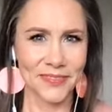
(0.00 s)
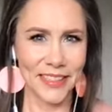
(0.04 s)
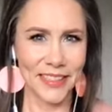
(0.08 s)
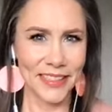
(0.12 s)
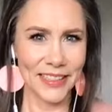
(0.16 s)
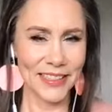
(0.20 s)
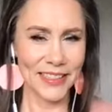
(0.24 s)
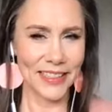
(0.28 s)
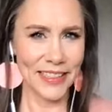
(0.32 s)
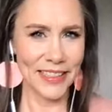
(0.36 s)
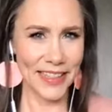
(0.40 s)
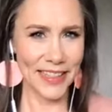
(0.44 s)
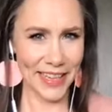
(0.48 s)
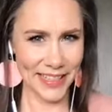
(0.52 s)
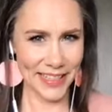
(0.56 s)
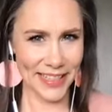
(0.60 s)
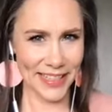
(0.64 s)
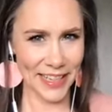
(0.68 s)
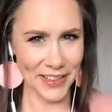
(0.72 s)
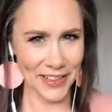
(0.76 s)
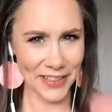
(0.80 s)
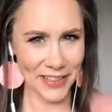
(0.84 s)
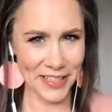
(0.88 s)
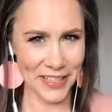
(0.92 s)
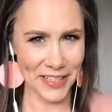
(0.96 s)
Like, that's
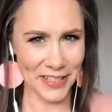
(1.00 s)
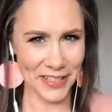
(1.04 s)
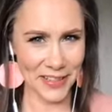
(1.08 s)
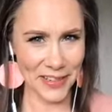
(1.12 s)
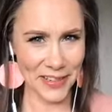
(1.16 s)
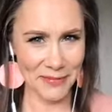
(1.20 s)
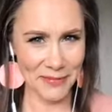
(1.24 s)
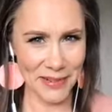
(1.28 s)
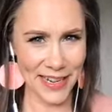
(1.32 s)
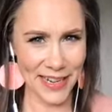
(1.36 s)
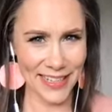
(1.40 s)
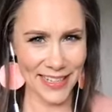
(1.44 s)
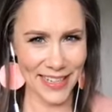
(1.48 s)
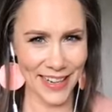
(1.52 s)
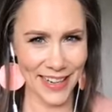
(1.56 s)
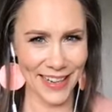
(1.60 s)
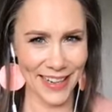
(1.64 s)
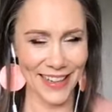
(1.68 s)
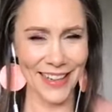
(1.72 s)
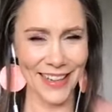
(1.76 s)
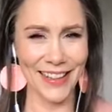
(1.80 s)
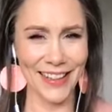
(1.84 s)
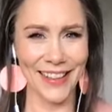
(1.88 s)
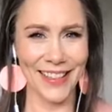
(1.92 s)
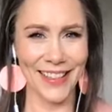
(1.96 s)
how I started my
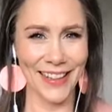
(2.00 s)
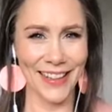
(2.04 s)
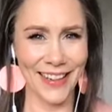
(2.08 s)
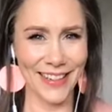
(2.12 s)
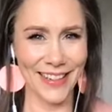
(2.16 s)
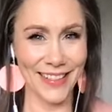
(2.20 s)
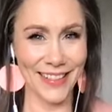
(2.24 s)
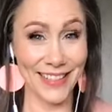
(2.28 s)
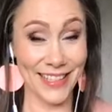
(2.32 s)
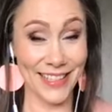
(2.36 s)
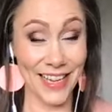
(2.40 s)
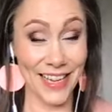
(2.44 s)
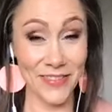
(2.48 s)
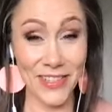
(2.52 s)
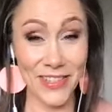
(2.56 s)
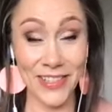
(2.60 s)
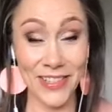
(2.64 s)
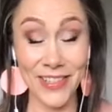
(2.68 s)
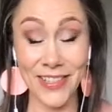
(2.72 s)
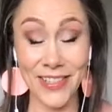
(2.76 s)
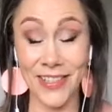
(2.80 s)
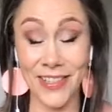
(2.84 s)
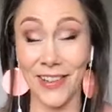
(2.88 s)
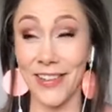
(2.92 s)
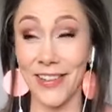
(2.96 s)
day. Like 7
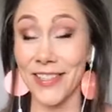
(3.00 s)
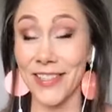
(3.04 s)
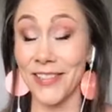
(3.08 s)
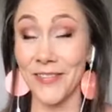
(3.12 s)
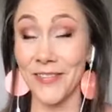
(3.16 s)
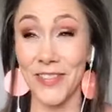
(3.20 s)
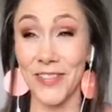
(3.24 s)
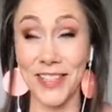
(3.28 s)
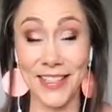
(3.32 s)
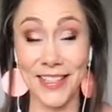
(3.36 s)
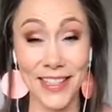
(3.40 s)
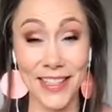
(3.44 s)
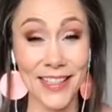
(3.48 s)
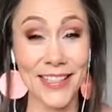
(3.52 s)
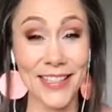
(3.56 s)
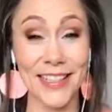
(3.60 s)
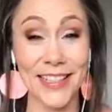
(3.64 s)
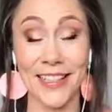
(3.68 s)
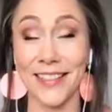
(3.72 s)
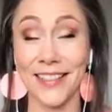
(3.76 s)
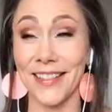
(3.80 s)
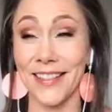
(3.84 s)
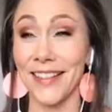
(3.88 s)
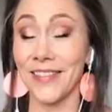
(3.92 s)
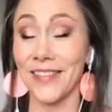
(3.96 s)
years ago, as a
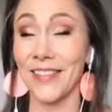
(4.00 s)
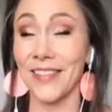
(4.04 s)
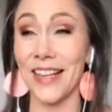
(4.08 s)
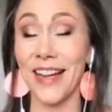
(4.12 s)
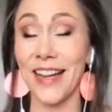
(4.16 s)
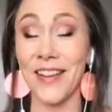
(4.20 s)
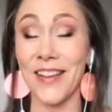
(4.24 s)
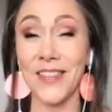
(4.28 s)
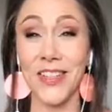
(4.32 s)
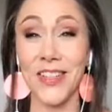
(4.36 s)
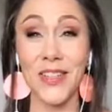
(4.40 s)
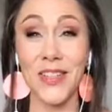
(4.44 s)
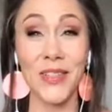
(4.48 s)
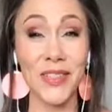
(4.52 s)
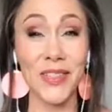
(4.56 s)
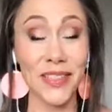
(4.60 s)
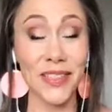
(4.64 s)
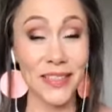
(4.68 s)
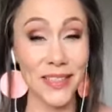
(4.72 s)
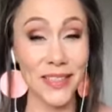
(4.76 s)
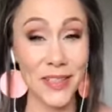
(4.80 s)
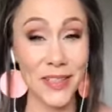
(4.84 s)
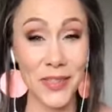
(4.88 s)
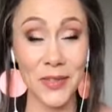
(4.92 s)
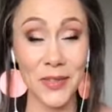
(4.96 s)
facilitator, I'm like, after
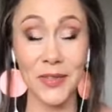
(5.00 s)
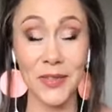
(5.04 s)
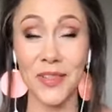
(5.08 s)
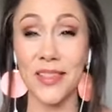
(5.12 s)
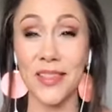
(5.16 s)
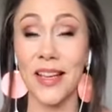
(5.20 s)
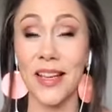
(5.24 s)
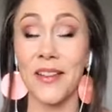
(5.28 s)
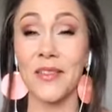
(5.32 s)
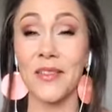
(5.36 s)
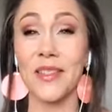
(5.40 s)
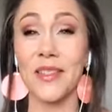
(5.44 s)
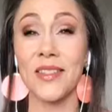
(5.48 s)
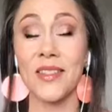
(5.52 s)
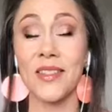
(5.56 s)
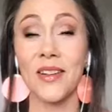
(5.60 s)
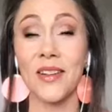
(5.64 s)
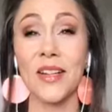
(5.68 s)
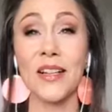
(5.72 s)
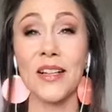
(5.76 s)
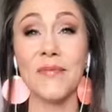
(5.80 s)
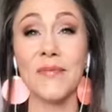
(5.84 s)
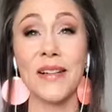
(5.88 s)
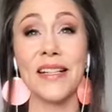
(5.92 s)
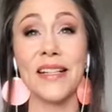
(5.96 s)
using these tools, I was
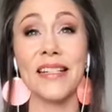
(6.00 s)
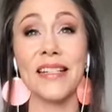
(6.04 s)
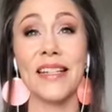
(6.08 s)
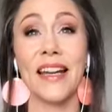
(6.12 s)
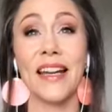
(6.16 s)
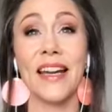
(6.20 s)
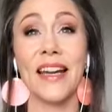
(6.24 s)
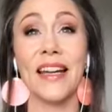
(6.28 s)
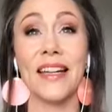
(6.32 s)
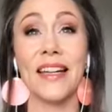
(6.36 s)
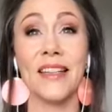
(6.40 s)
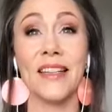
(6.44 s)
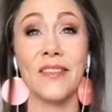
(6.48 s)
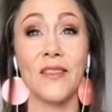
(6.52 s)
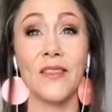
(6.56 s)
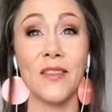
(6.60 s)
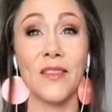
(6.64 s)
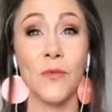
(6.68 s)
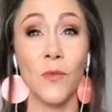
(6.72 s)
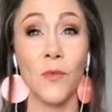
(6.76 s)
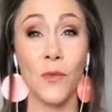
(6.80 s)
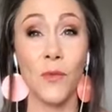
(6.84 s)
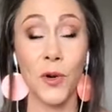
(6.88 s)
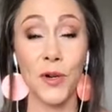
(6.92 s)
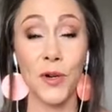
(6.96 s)
starting my day in
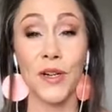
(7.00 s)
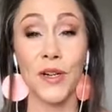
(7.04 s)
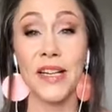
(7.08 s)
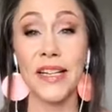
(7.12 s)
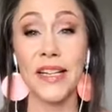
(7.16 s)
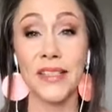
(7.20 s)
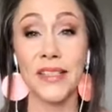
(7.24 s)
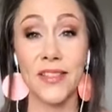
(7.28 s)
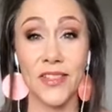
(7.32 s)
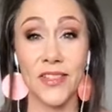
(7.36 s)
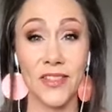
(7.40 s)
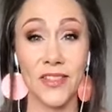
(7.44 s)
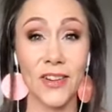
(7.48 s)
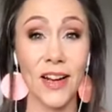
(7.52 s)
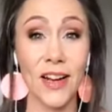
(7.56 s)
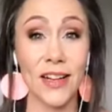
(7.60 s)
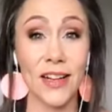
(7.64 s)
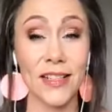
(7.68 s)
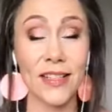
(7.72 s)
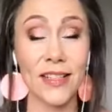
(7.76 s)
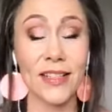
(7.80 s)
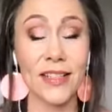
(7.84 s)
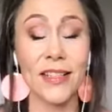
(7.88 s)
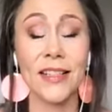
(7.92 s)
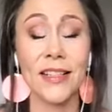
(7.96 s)
worry and
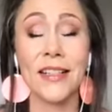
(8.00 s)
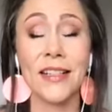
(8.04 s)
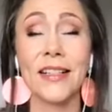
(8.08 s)
stress.